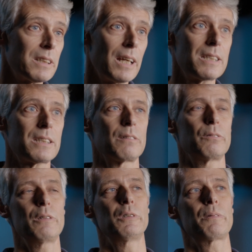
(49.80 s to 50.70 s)
a test,
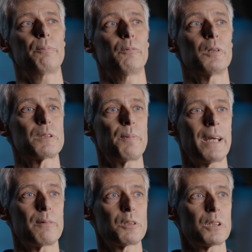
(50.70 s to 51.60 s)
we would want to be
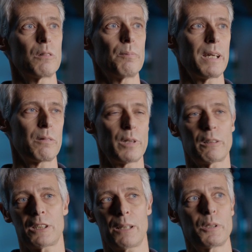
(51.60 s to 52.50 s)
able to make
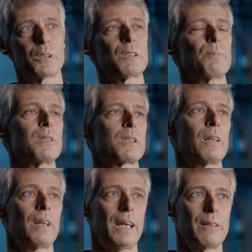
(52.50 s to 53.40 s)
real-time adjustments
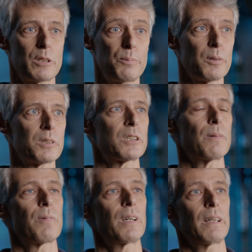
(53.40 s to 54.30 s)
in response to
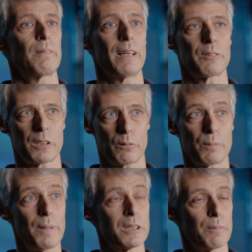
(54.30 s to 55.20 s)
something else that
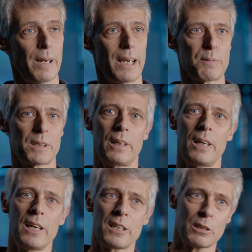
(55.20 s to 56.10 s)
we'd measured perhaps.
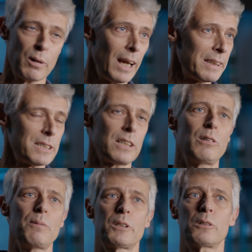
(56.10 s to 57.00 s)
So we had this
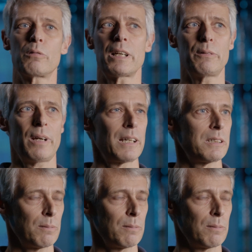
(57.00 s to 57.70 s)
equipment already. We had